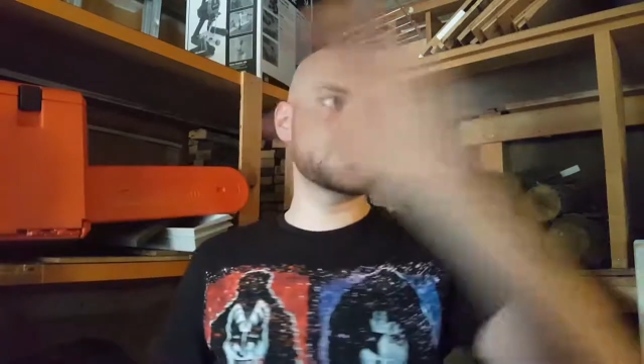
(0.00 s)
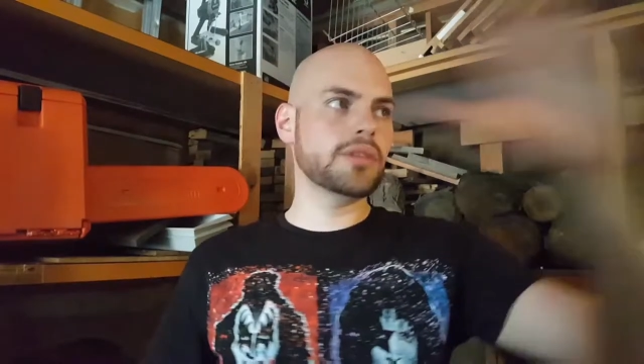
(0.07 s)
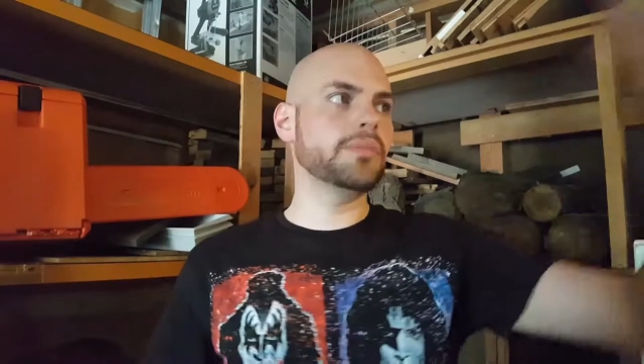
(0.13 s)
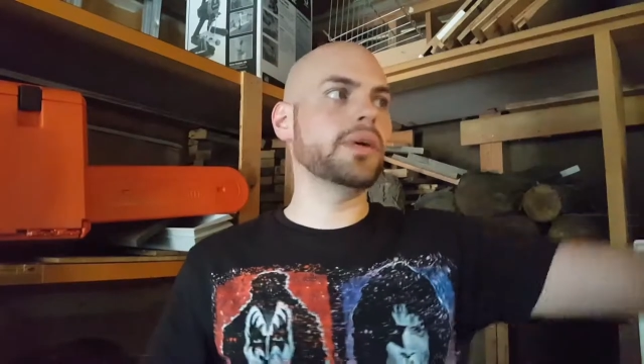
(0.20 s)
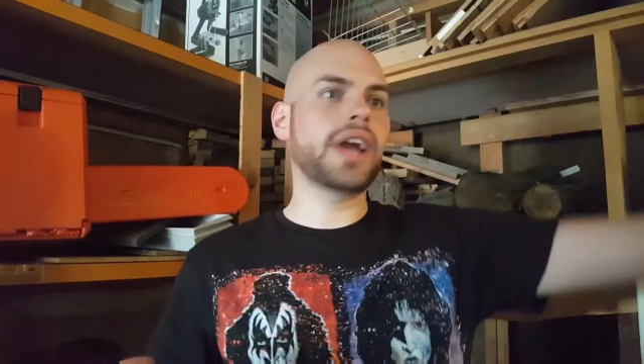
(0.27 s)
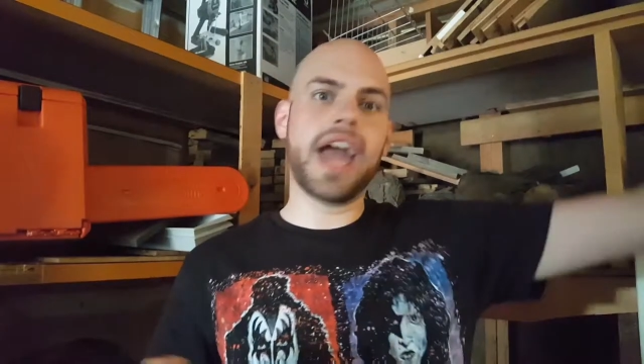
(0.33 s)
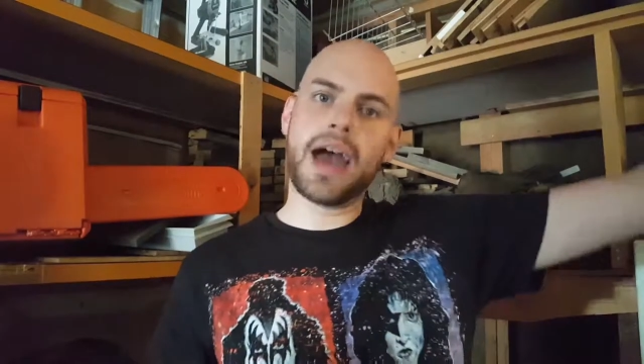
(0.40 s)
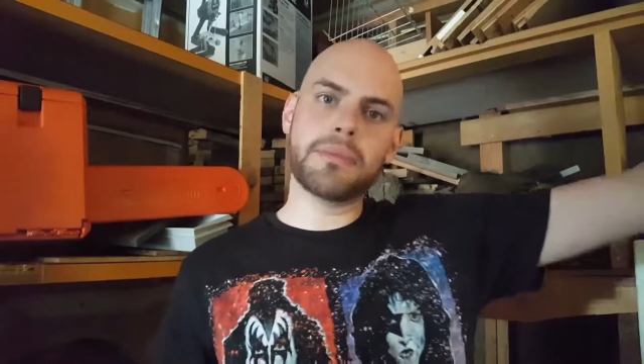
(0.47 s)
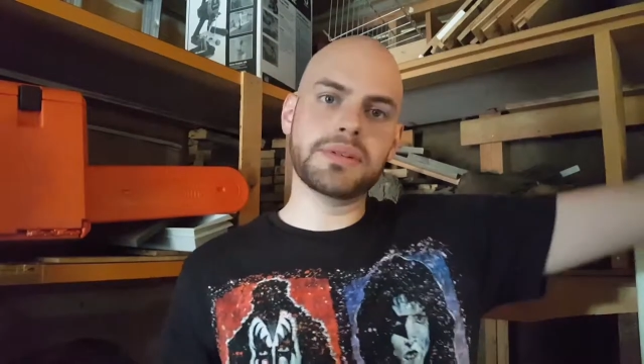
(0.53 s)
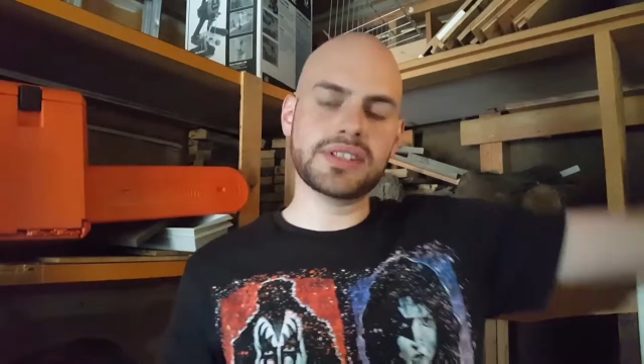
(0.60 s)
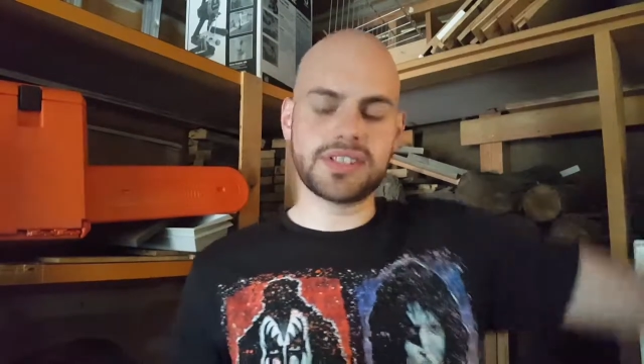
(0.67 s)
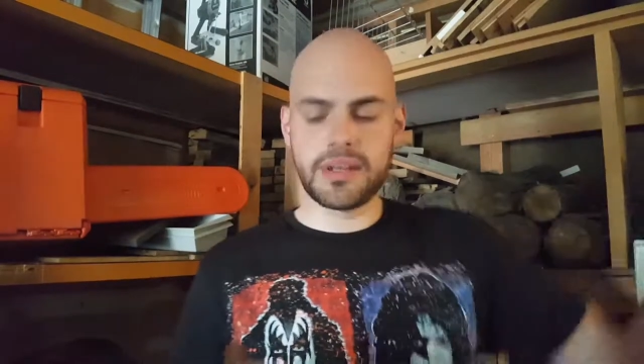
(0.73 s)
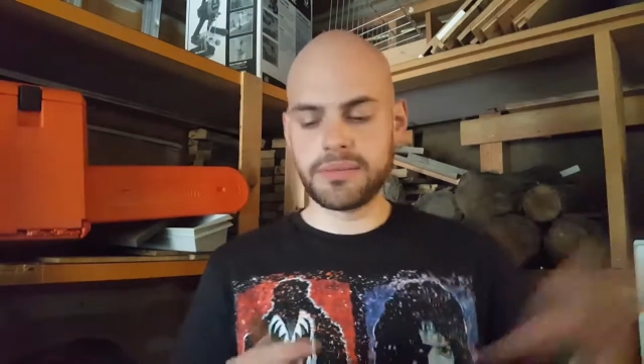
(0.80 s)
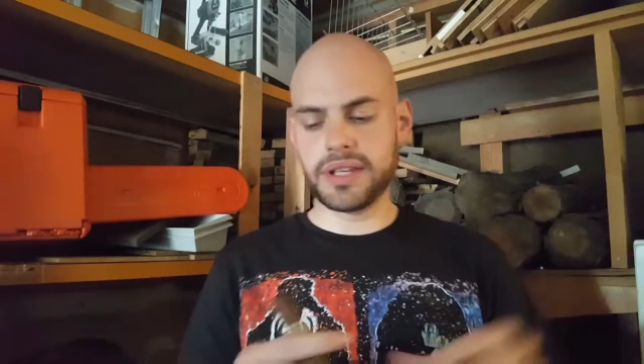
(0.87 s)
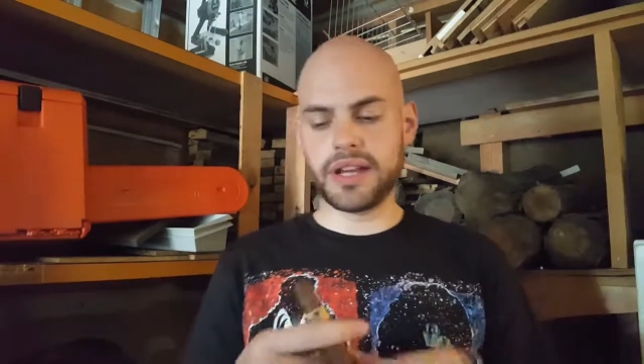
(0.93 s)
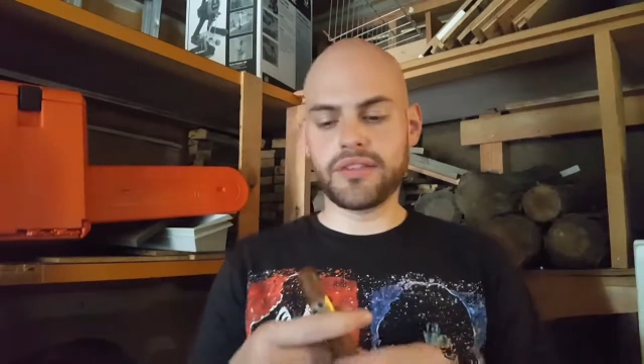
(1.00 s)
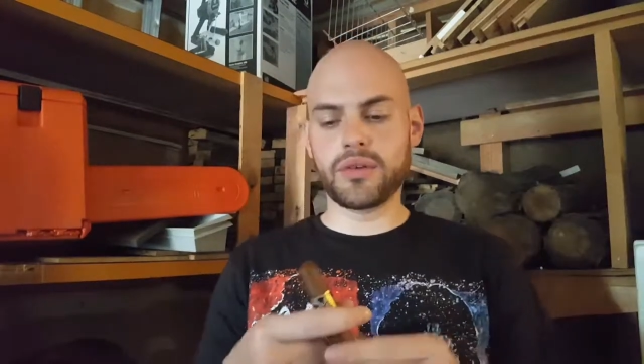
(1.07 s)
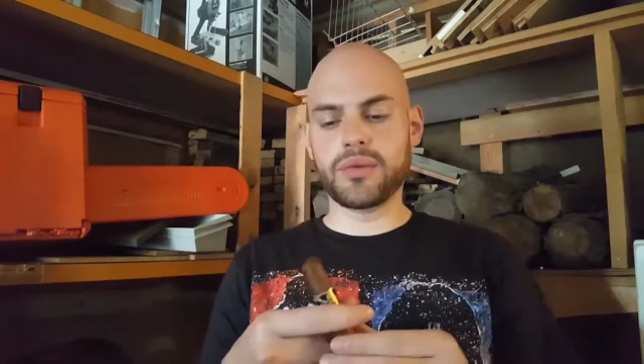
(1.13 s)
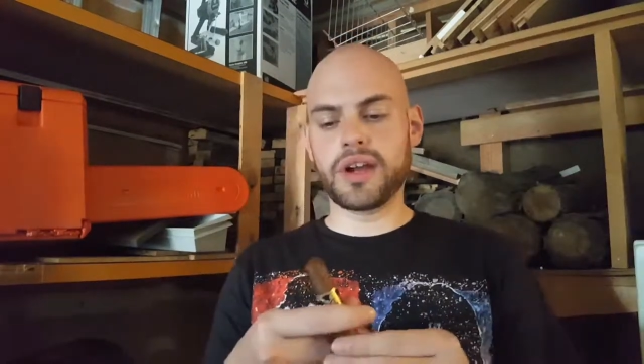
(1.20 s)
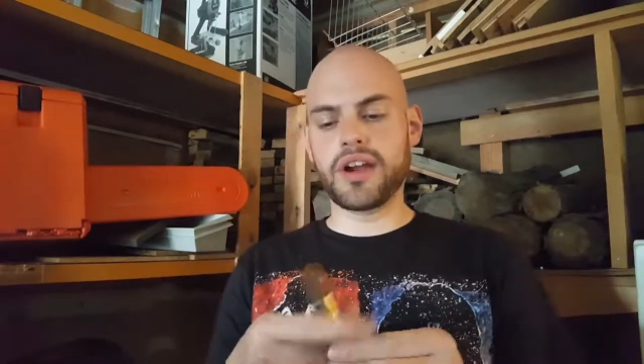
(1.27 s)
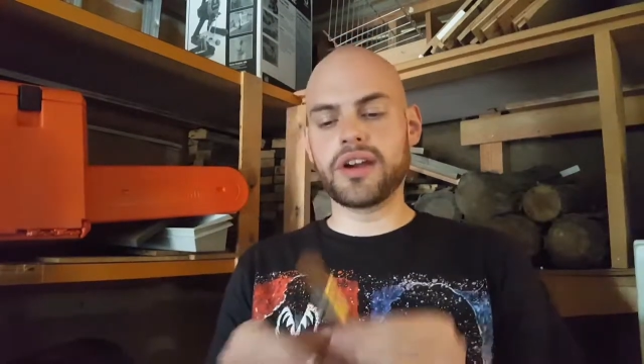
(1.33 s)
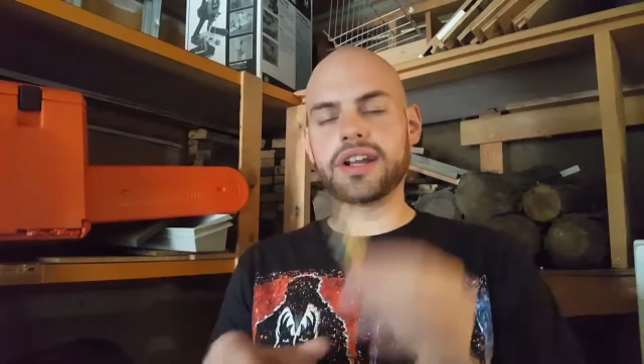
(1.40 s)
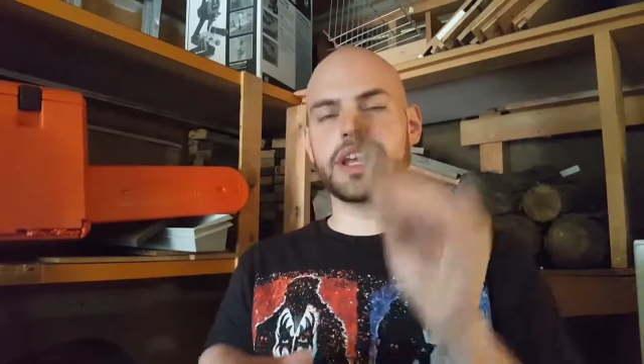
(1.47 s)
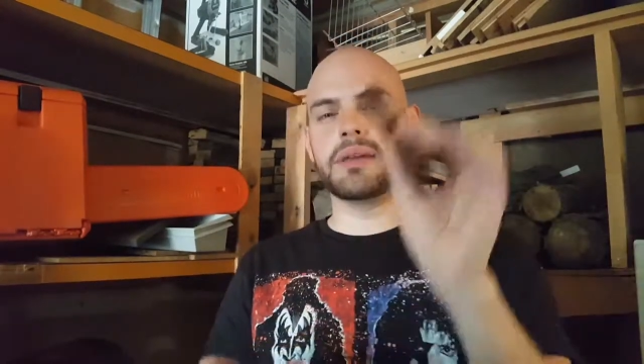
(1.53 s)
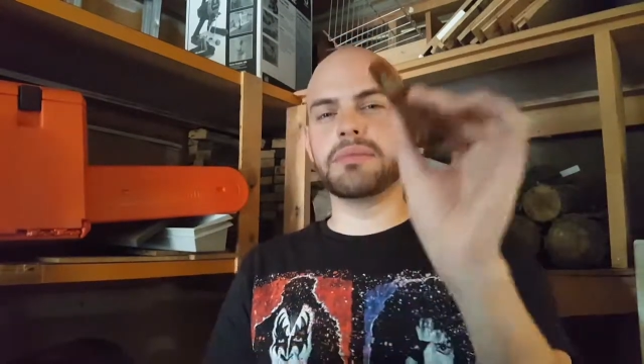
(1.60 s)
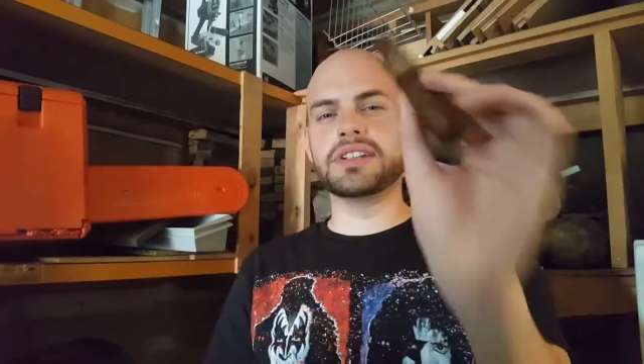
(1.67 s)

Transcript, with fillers: Triple cap is something of a rarity.